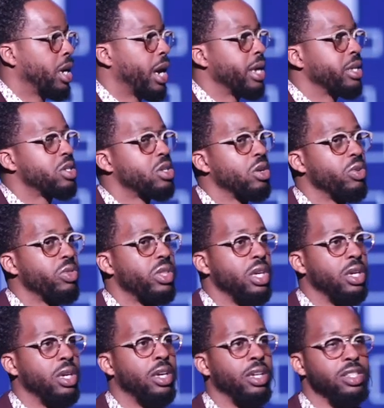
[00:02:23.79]
And so,
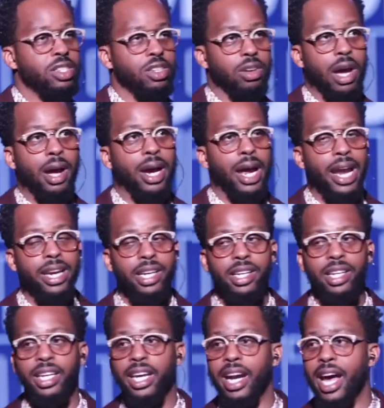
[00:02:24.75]
th- so I, I,
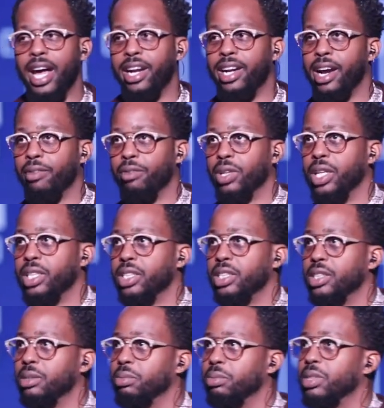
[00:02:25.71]
need to get out of that
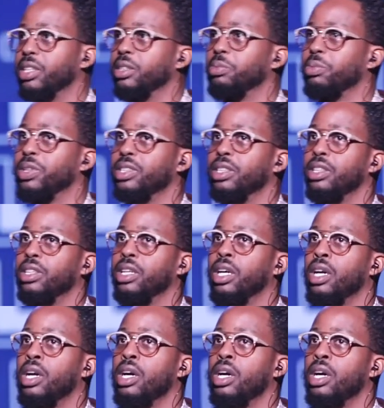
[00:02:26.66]
relationship series, praise the Lord.